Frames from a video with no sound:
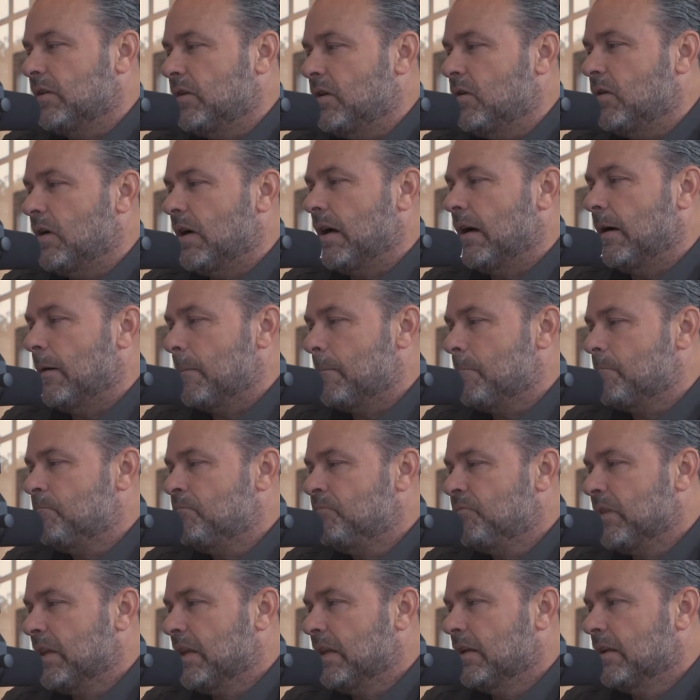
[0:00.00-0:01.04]

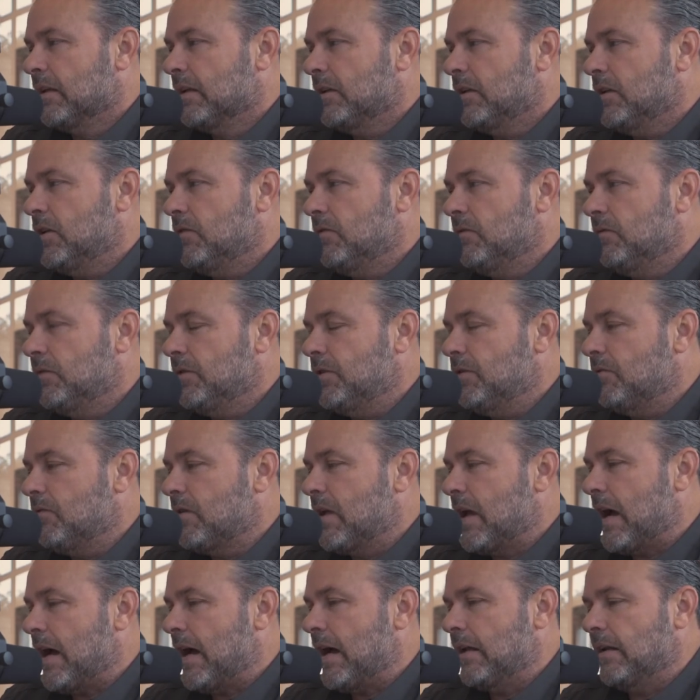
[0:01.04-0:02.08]
you've
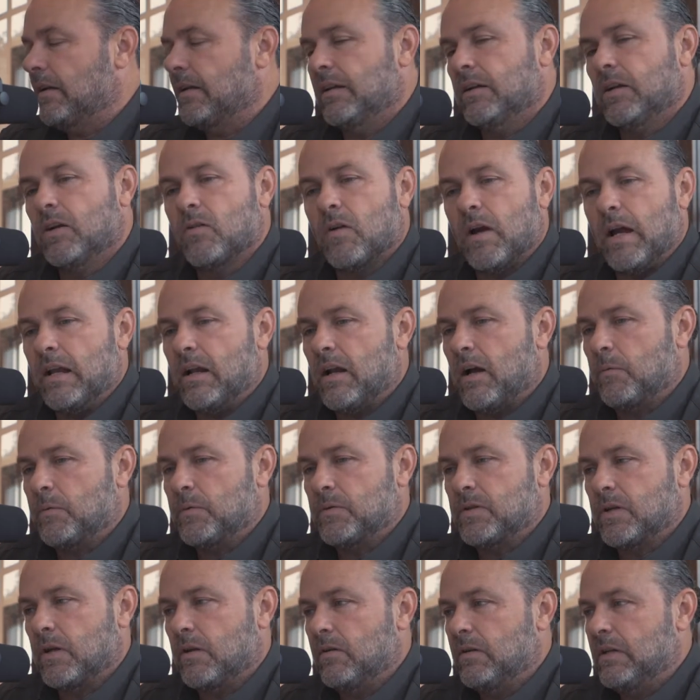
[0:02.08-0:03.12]
got a great
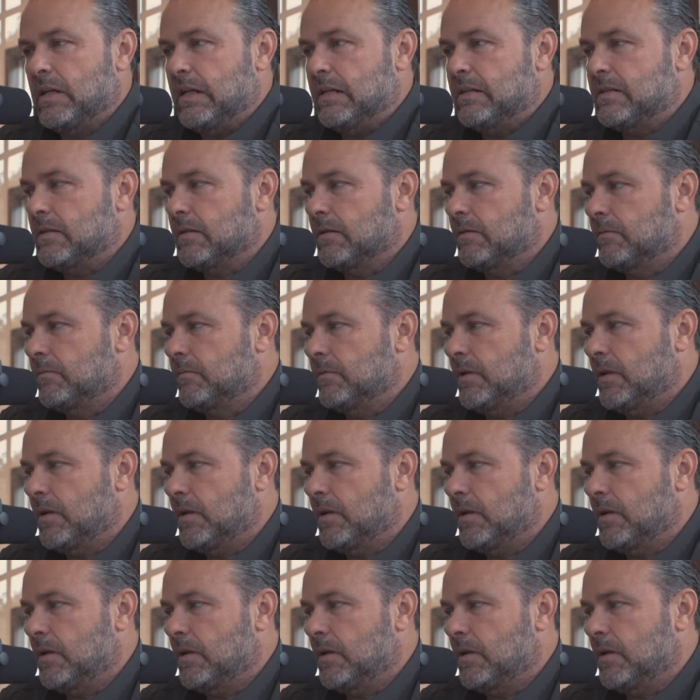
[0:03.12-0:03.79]
opportunity to,